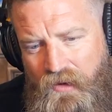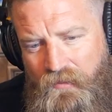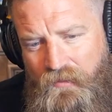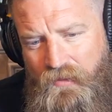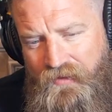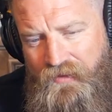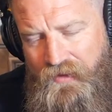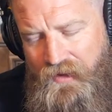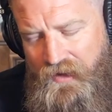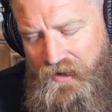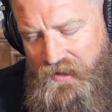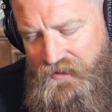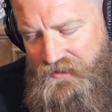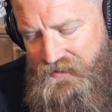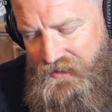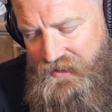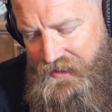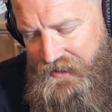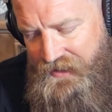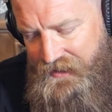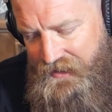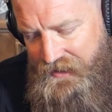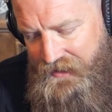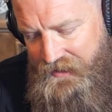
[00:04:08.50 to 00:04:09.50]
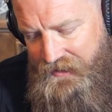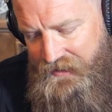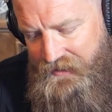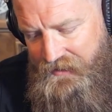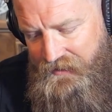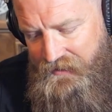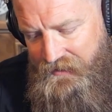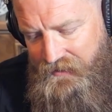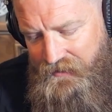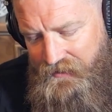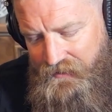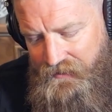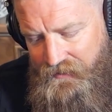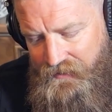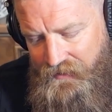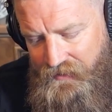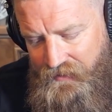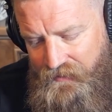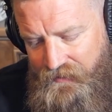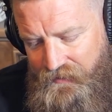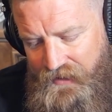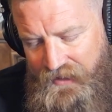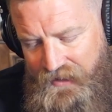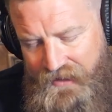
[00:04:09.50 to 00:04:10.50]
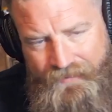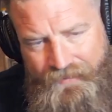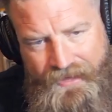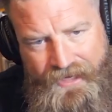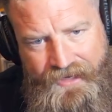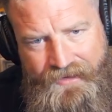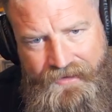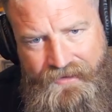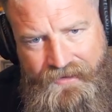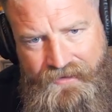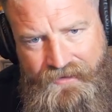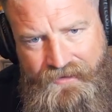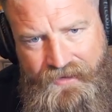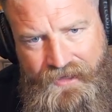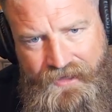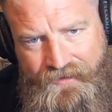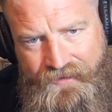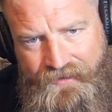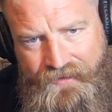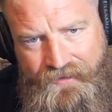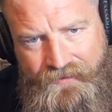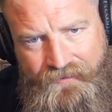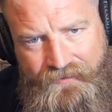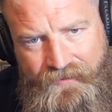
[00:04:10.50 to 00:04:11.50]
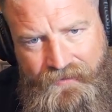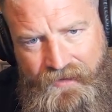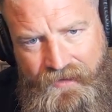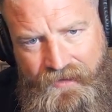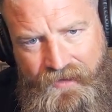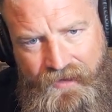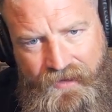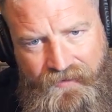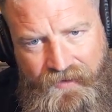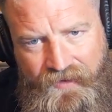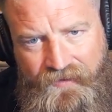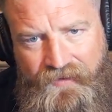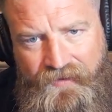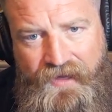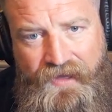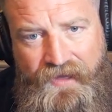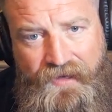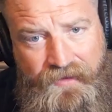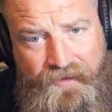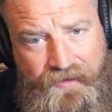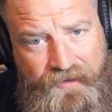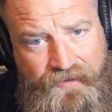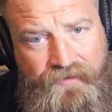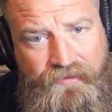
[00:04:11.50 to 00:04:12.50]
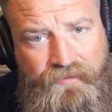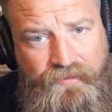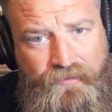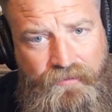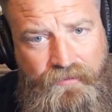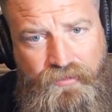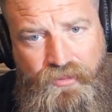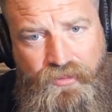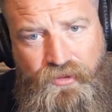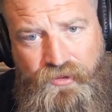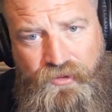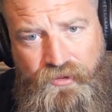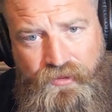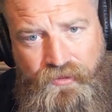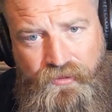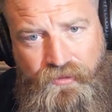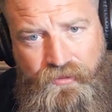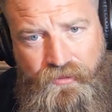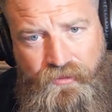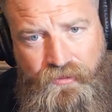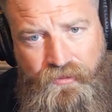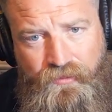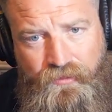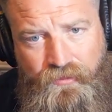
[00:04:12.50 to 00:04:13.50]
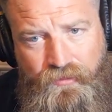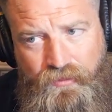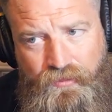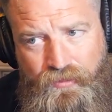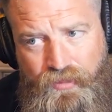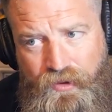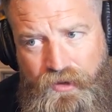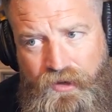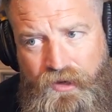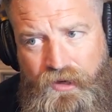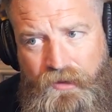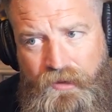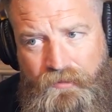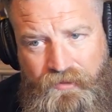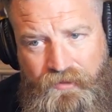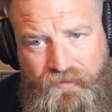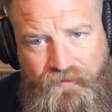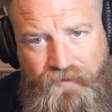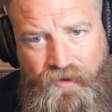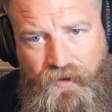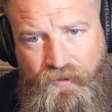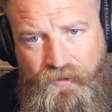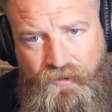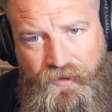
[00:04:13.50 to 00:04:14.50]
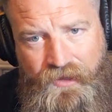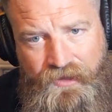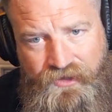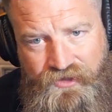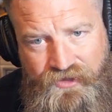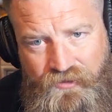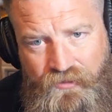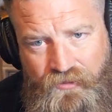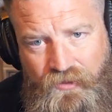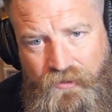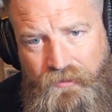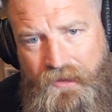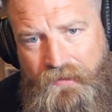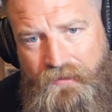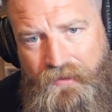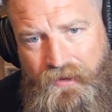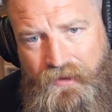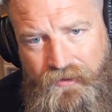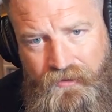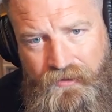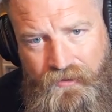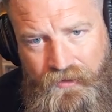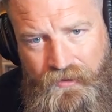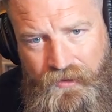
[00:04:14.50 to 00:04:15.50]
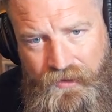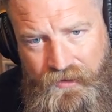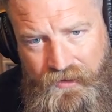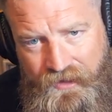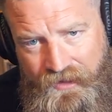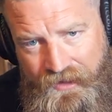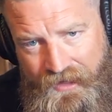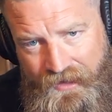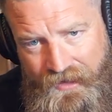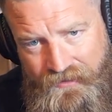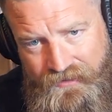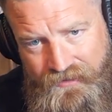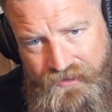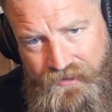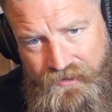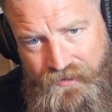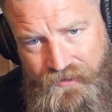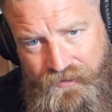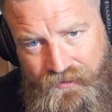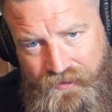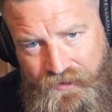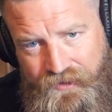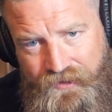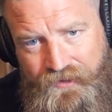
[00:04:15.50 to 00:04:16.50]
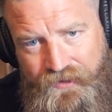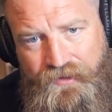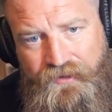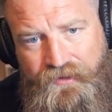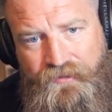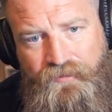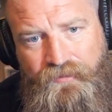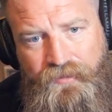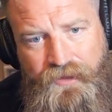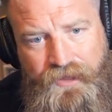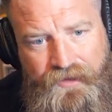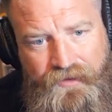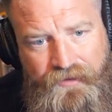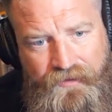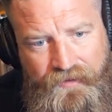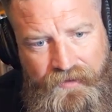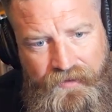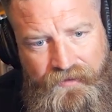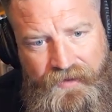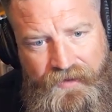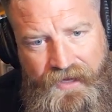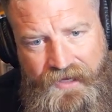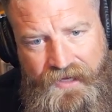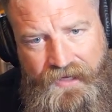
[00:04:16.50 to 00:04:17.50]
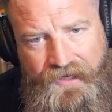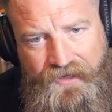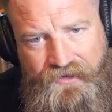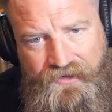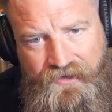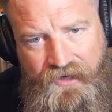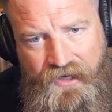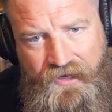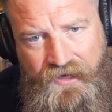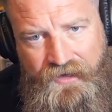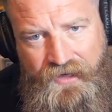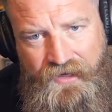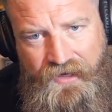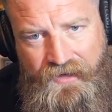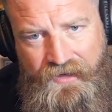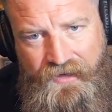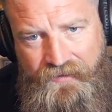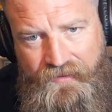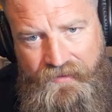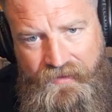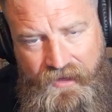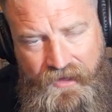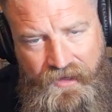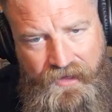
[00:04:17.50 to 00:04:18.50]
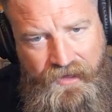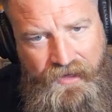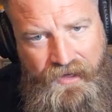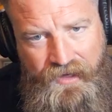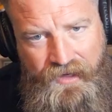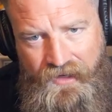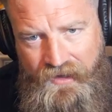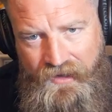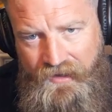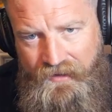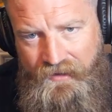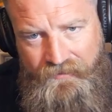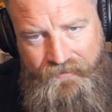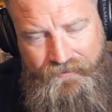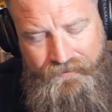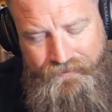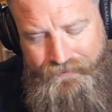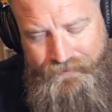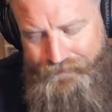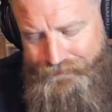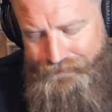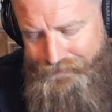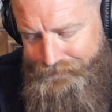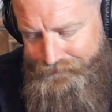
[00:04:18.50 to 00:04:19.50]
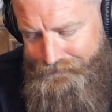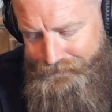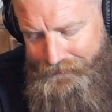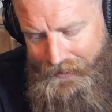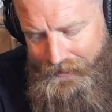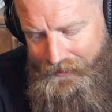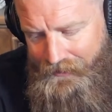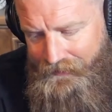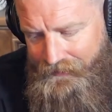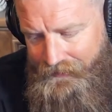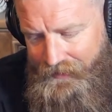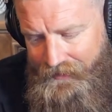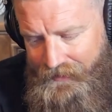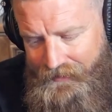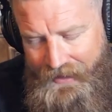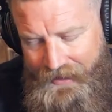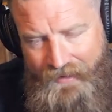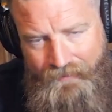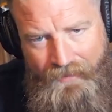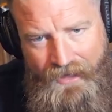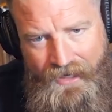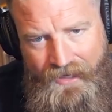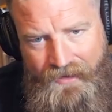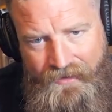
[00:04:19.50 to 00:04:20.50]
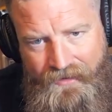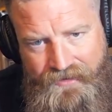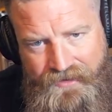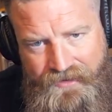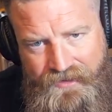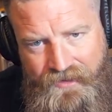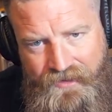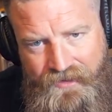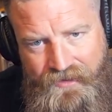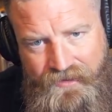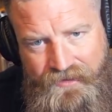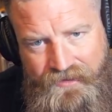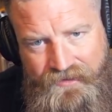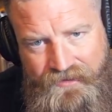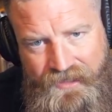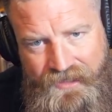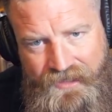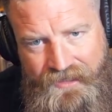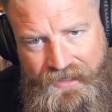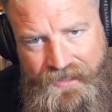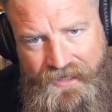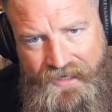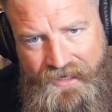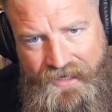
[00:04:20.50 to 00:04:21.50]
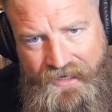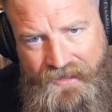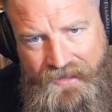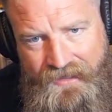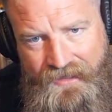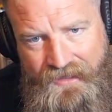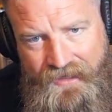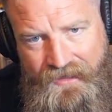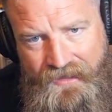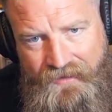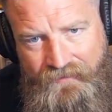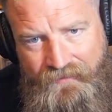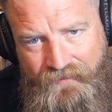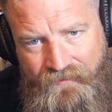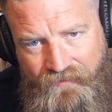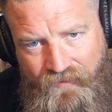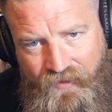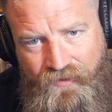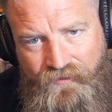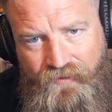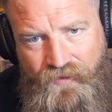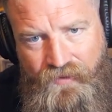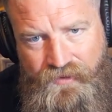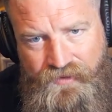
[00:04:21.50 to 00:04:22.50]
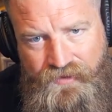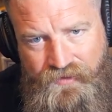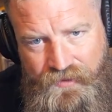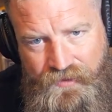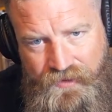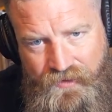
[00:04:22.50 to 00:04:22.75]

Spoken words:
about the onside kick deal? Do you think it mattered? I think they at least put it up to vote. Like, should we be able to do it and announce it earlier? But that got shot down. But you think that matters at all to take that out of the game for the first 3